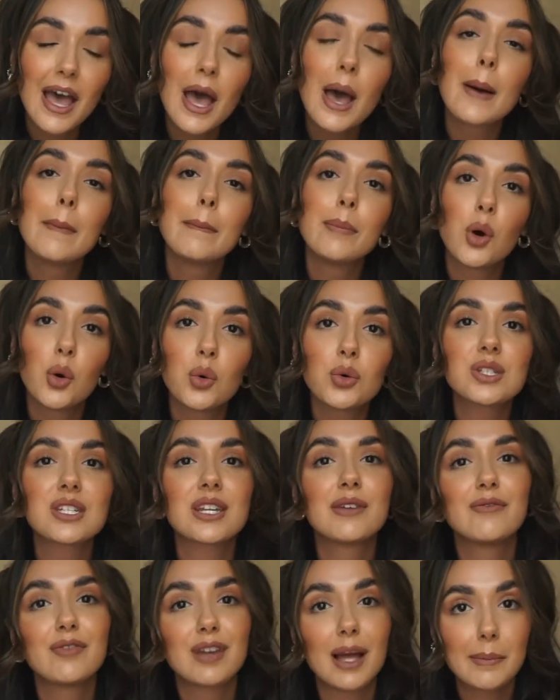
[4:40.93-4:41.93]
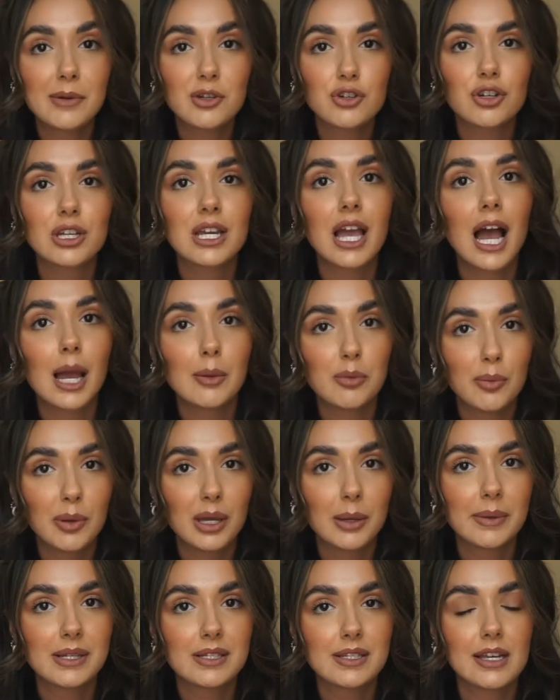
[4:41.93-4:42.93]
post-inflammatory
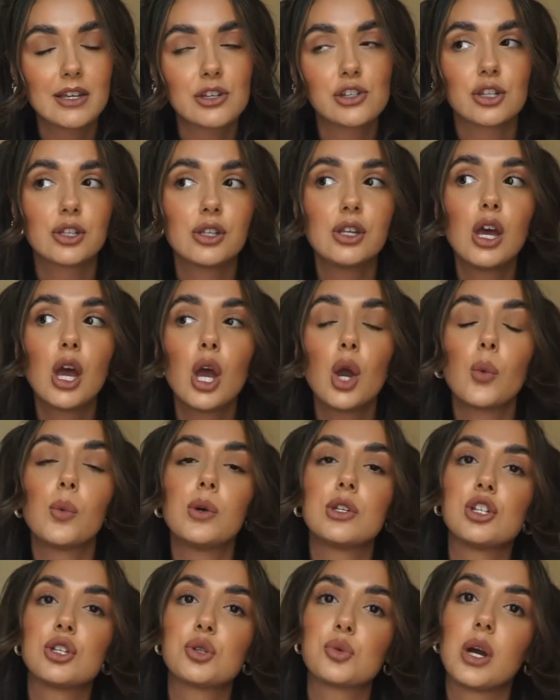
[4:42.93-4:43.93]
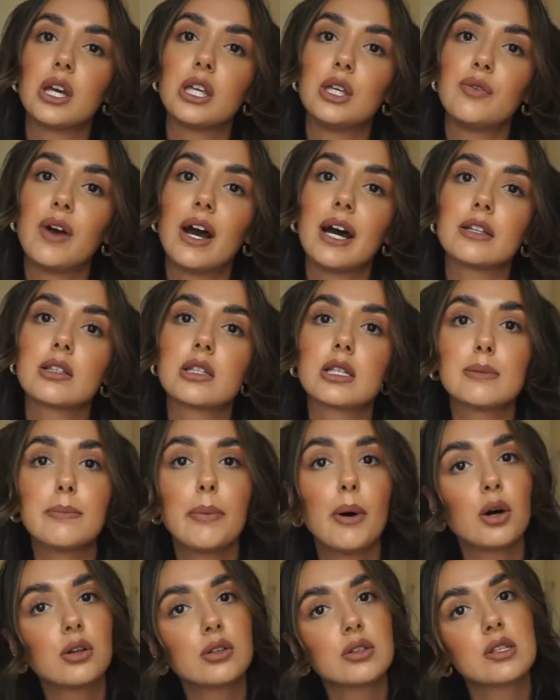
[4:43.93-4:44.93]
hyperpigmentation, which is where you've had
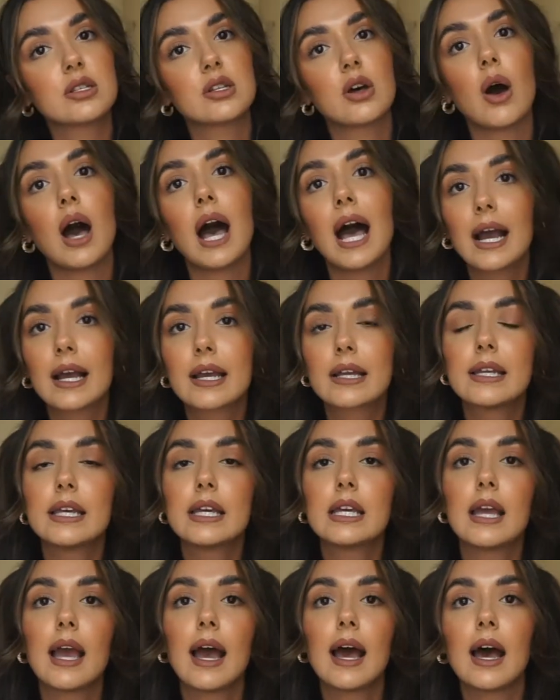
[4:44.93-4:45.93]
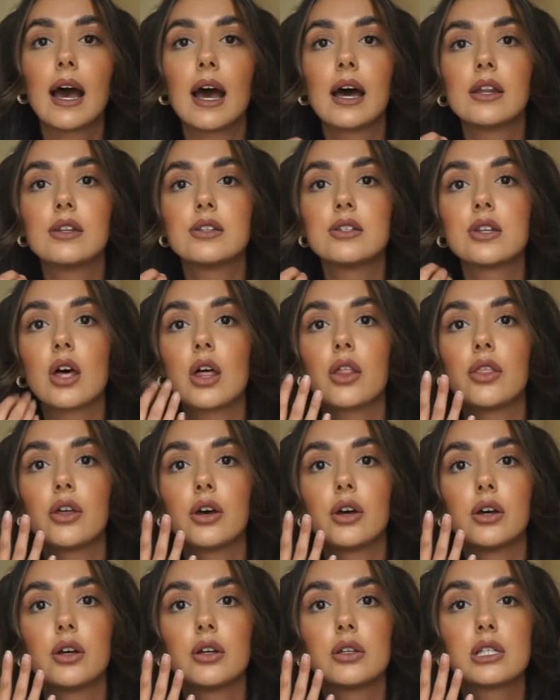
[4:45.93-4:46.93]
spots or acne and
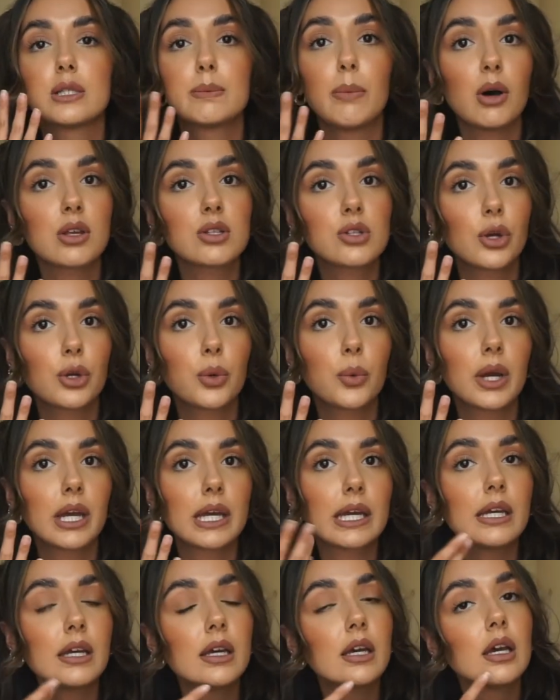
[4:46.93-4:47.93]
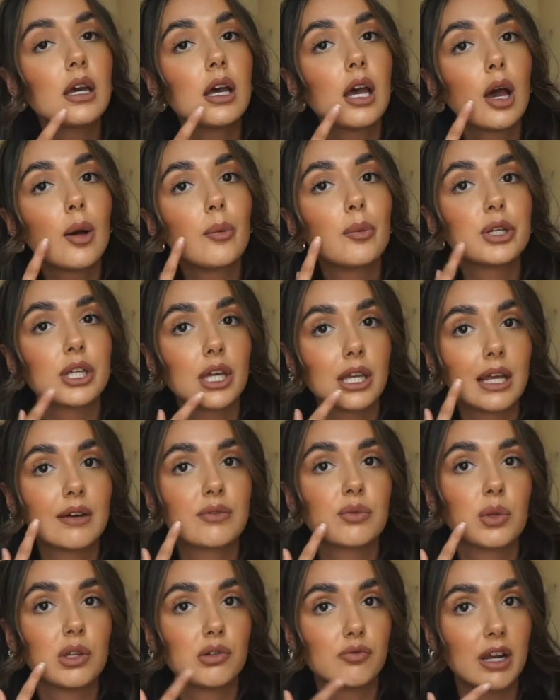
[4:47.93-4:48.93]
the spot has gone away but you're left
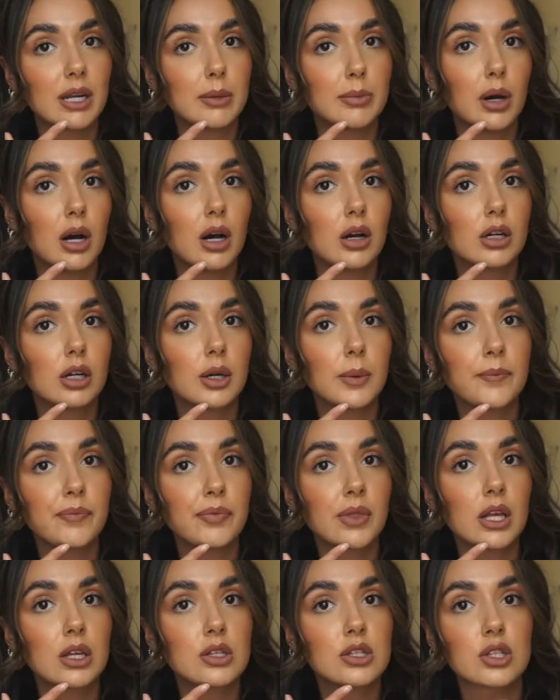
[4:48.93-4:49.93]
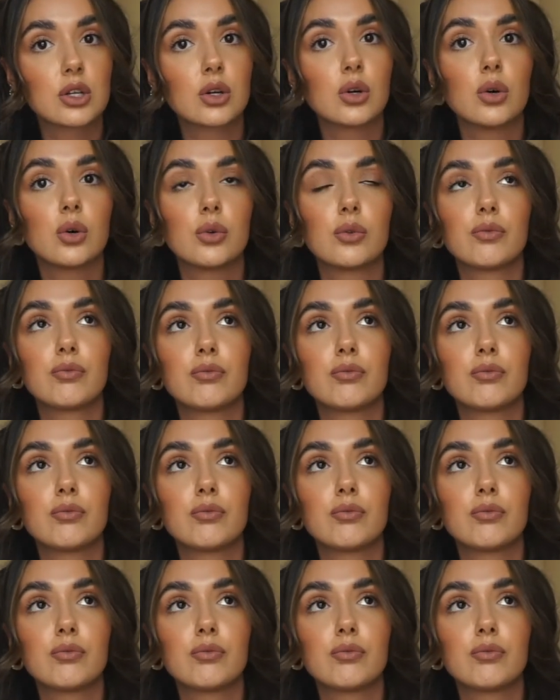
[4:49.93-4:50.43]
with a red mark. So